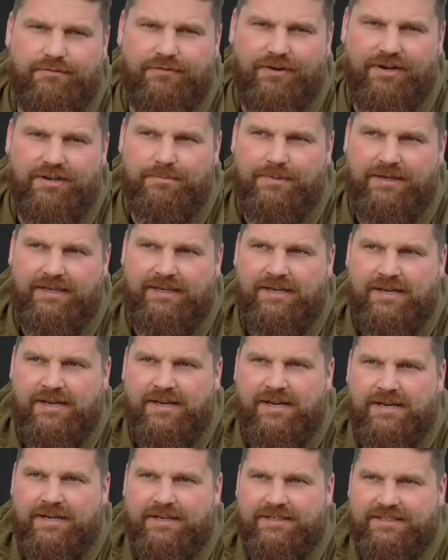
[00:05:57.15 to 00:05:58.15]
front of me.
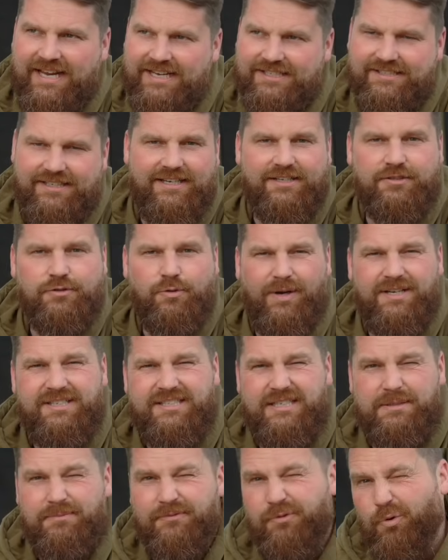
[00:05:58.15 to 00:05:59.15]
Yes, it is quite
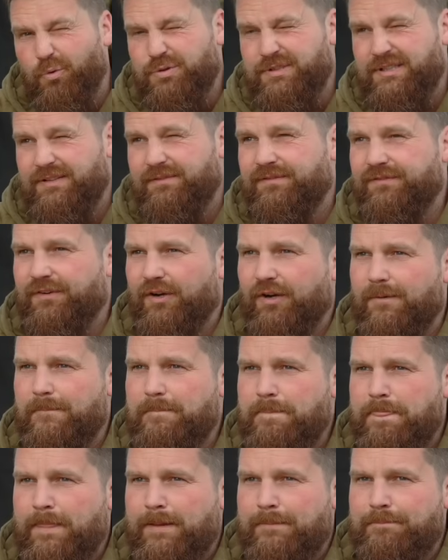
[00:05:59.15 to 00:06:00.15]
deep, 14 foot,
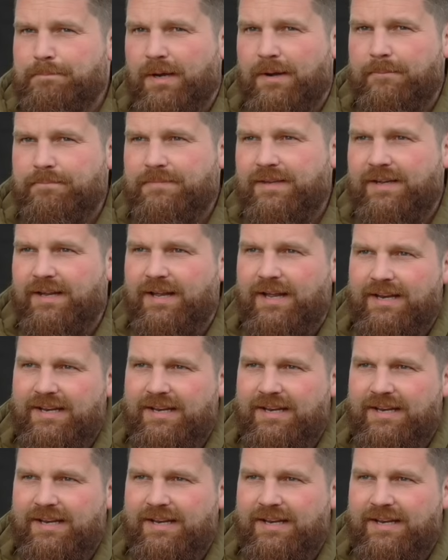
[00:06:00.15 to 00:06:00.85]
but a